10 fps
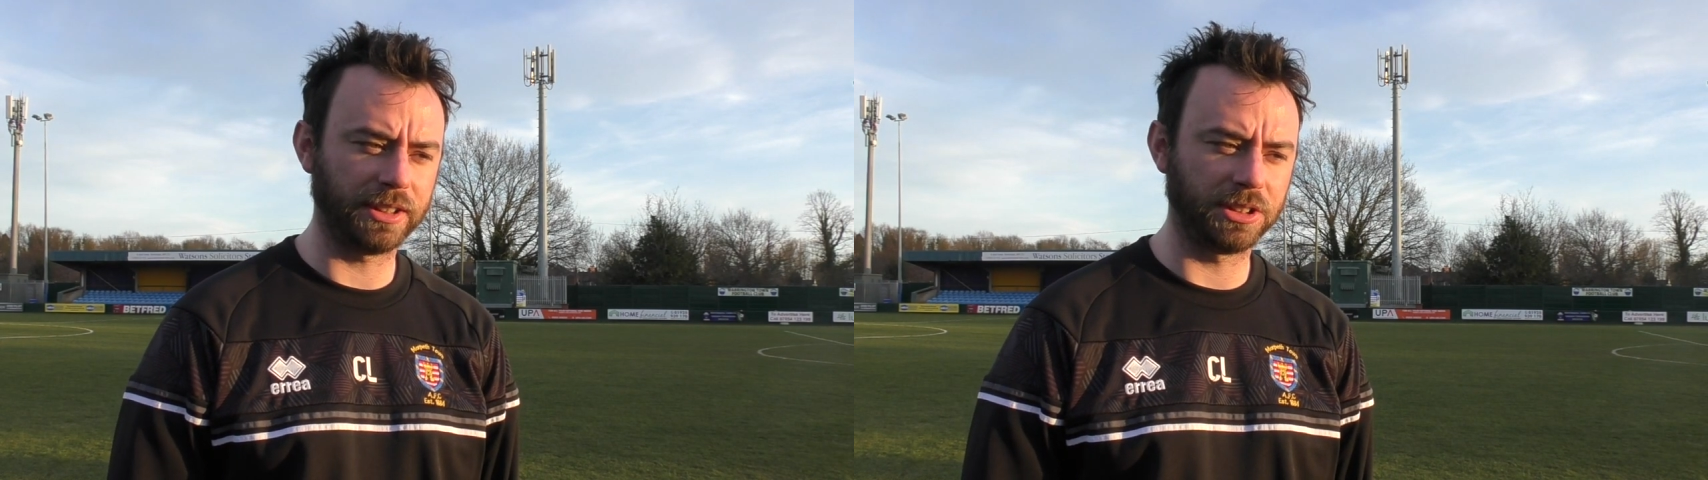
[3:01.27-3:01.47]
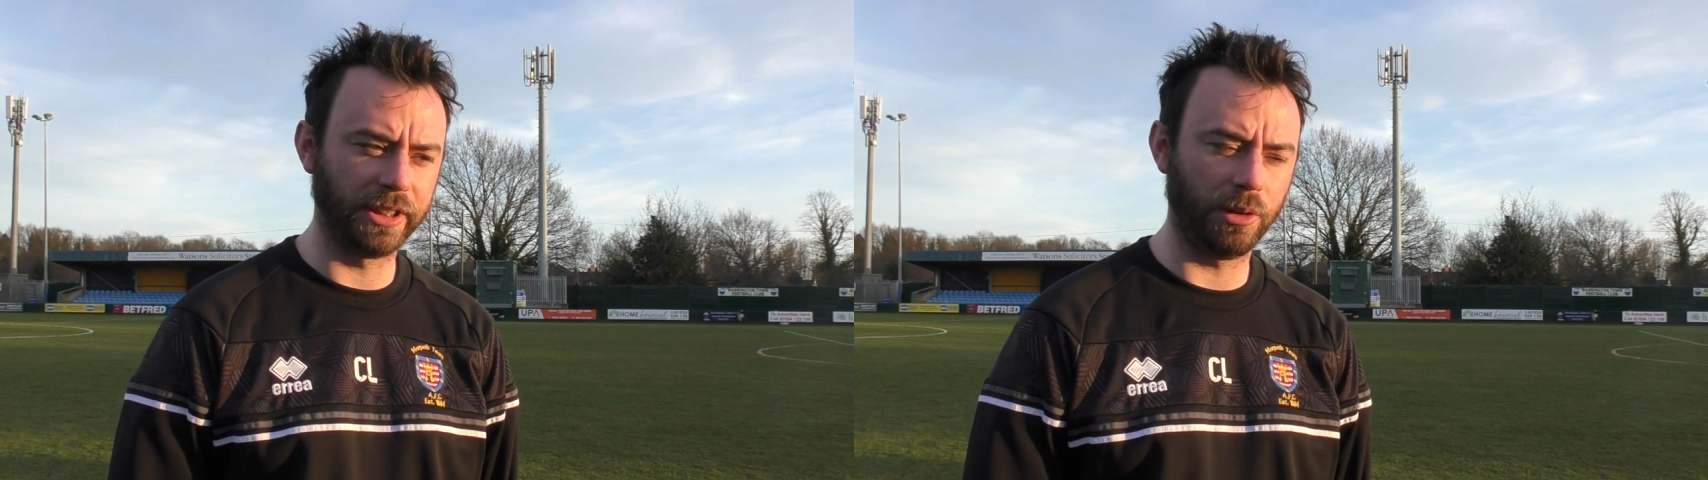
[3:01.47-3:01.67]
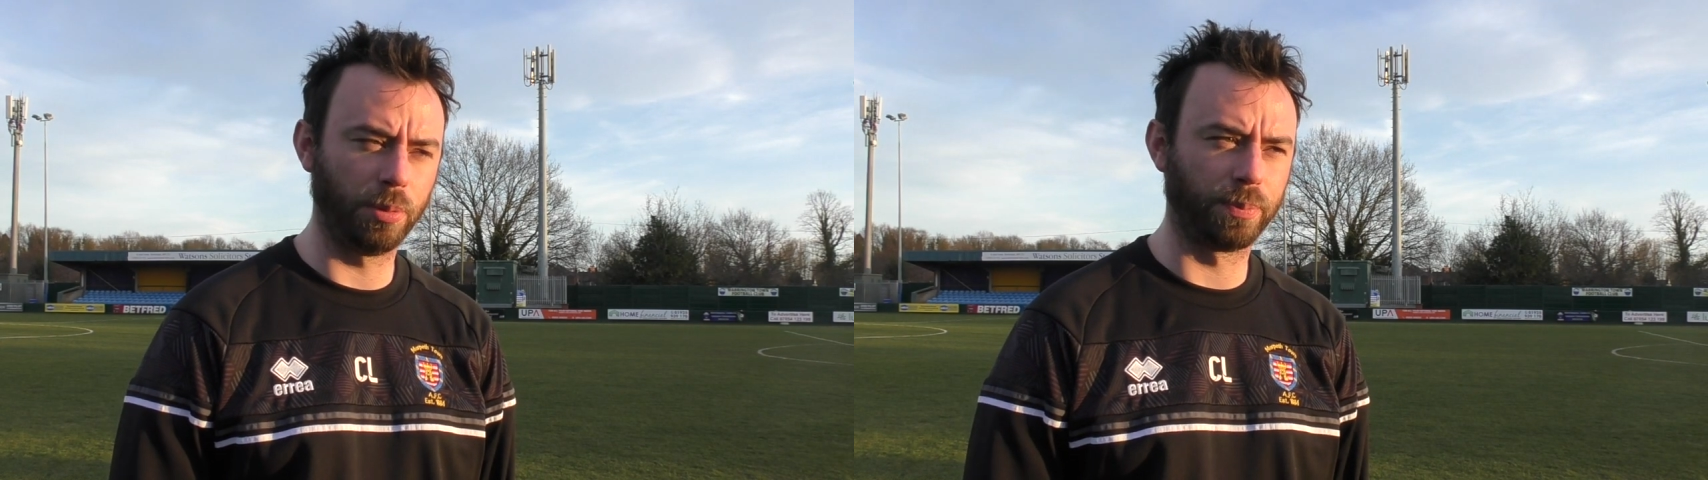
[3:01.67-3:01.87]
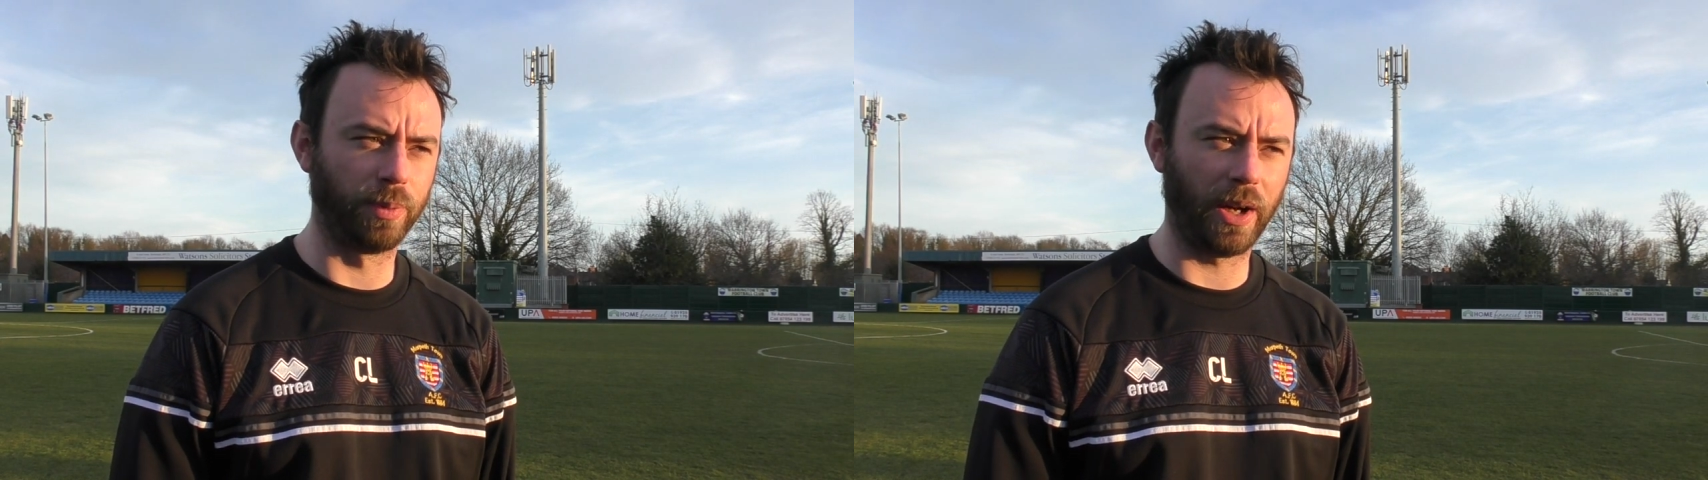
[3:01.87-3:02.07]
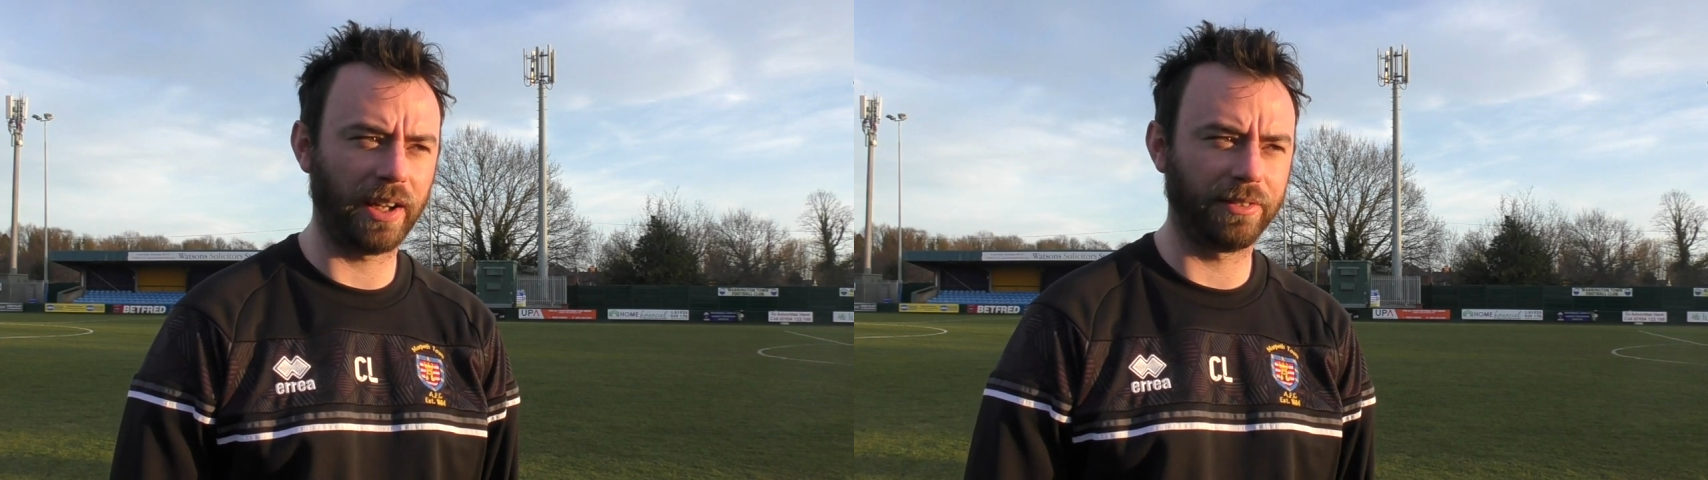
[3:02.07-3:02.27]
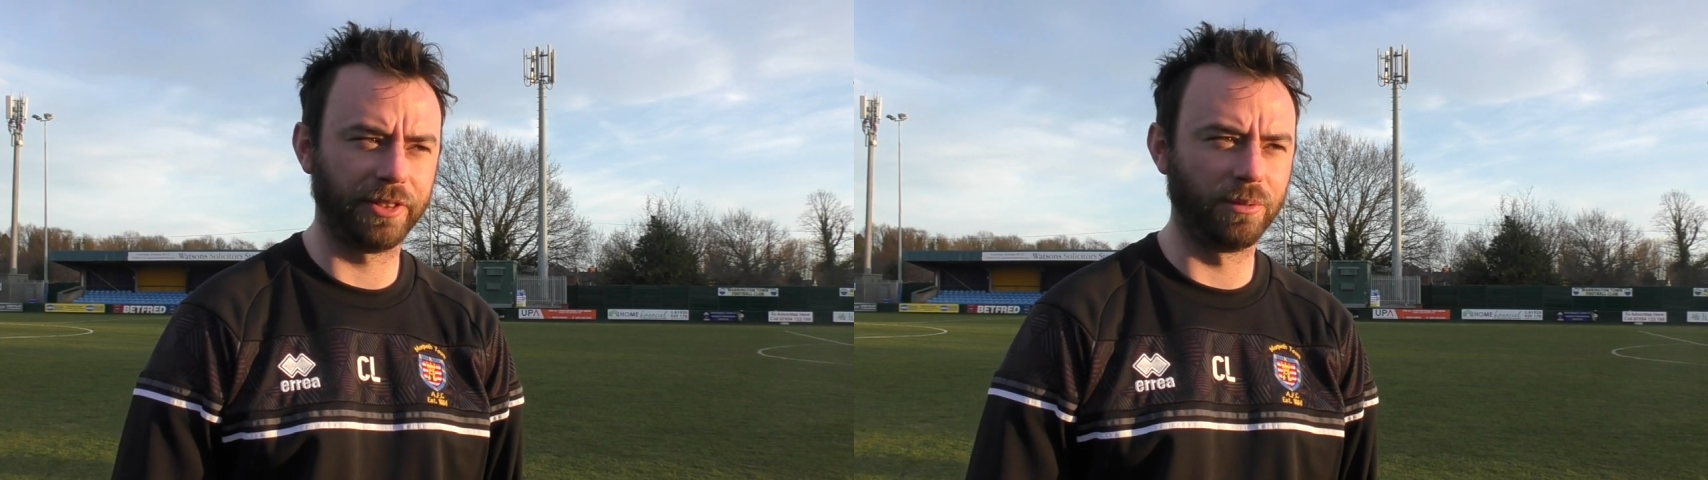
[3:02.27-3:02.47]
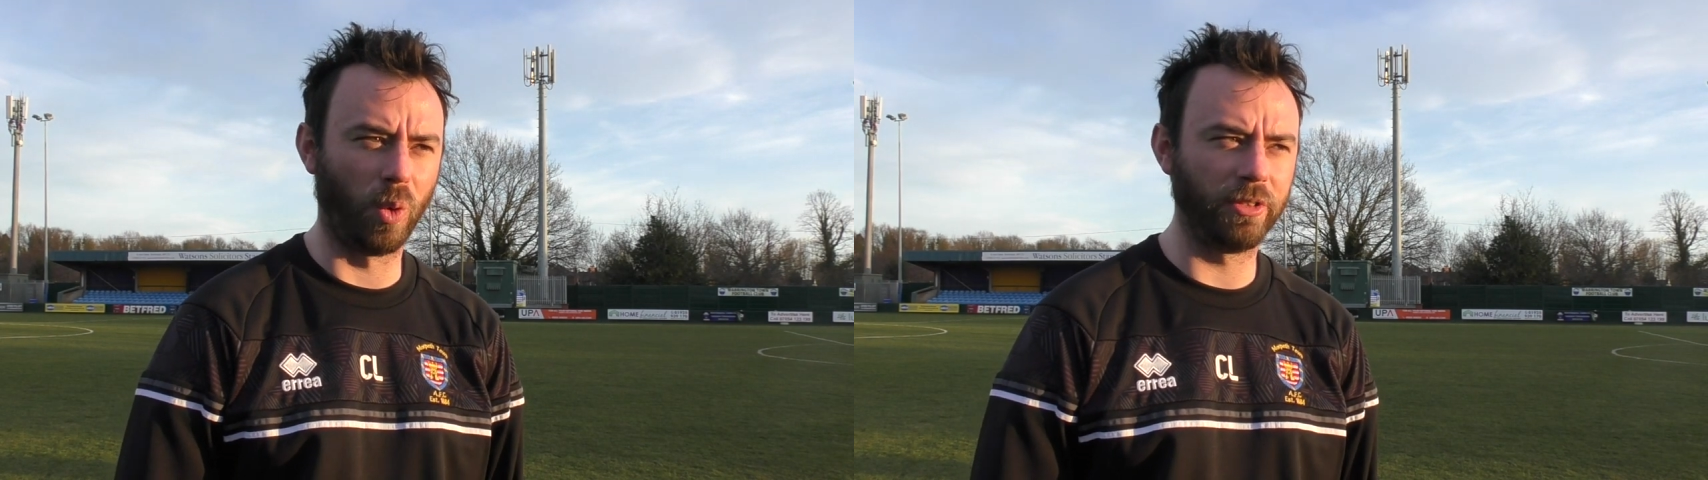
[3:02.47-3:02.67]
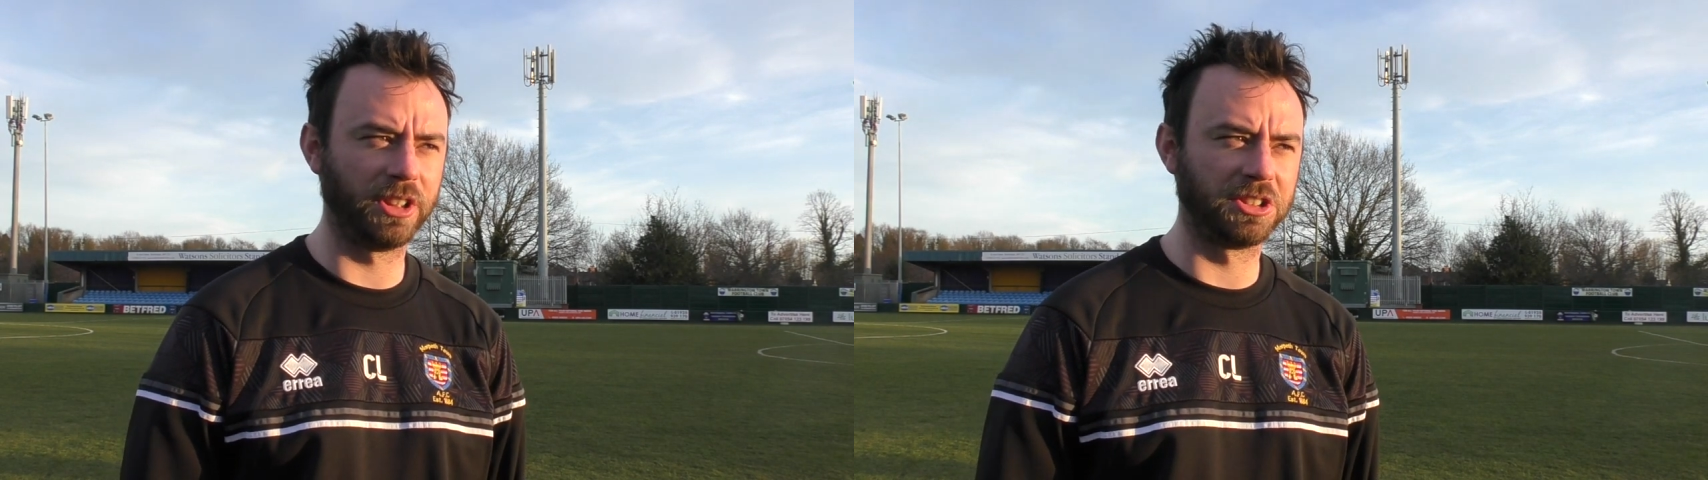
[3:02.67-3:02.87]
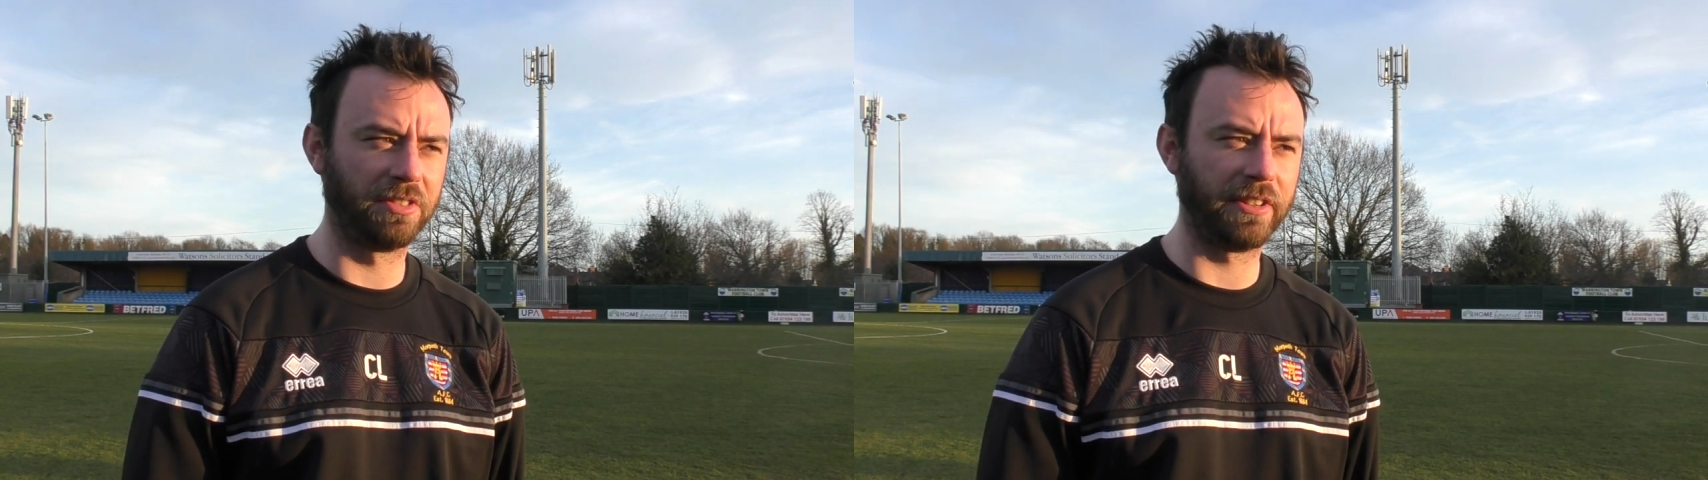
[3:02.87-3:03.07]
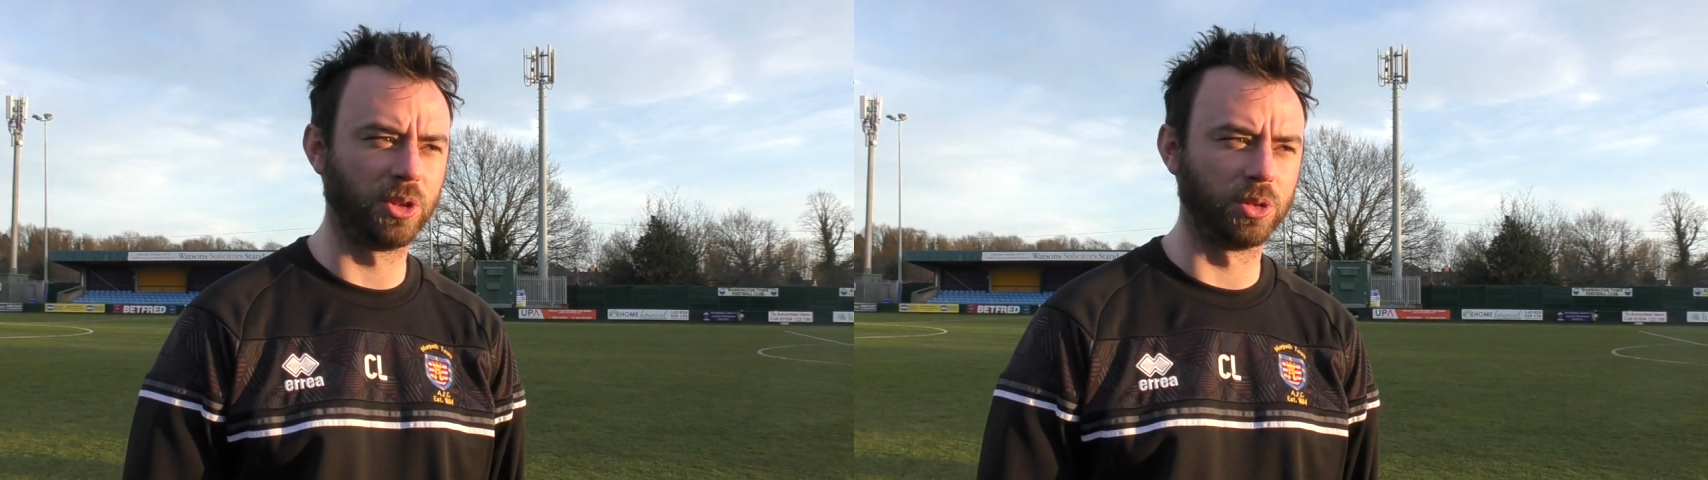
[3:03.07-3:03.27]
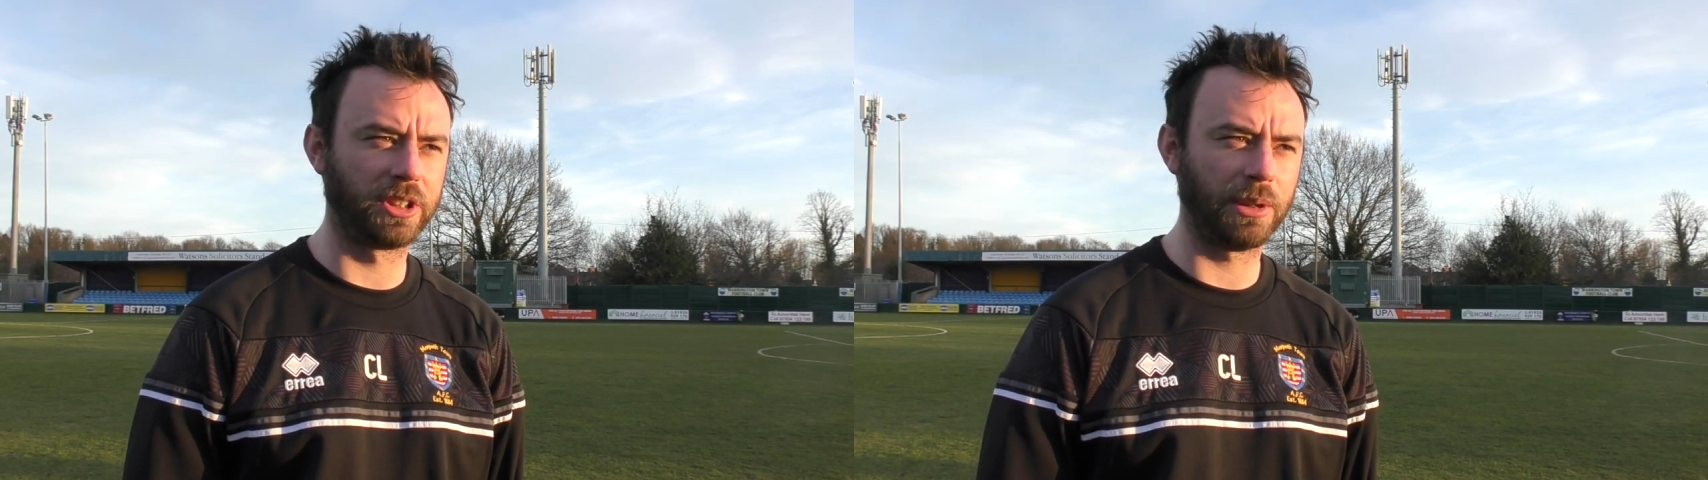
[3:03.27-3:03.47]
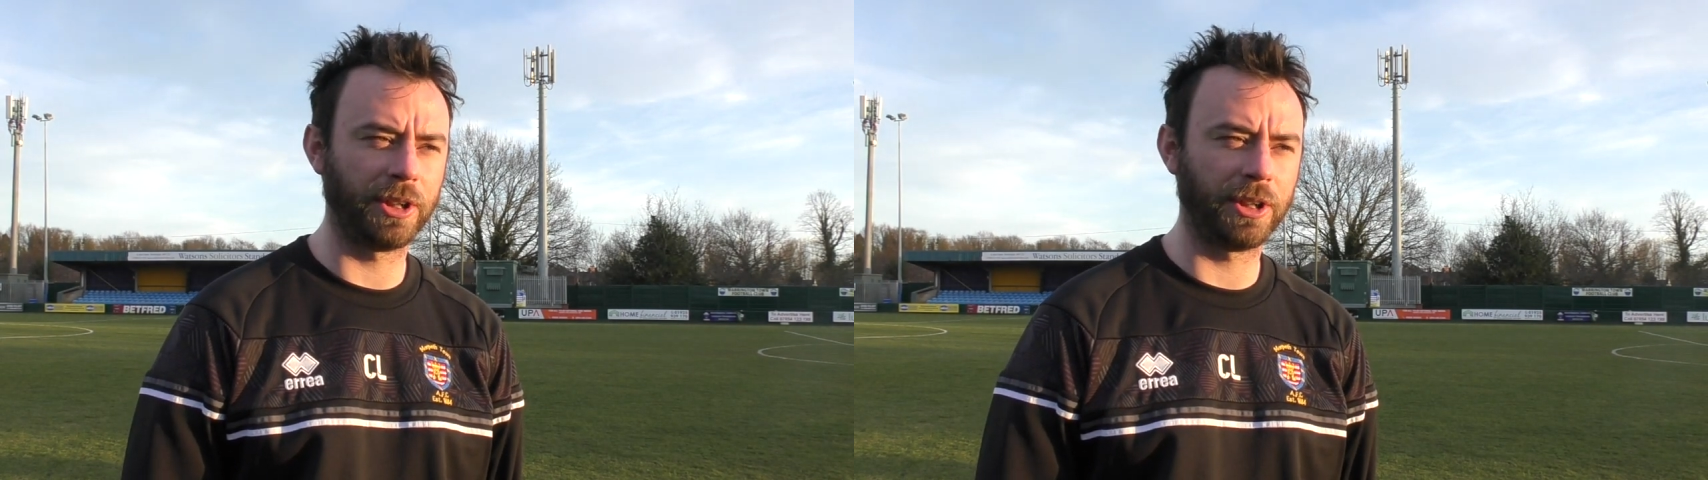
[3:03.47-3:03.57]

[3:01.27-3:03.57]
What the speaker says: As I said, I think Warrington's a very good team.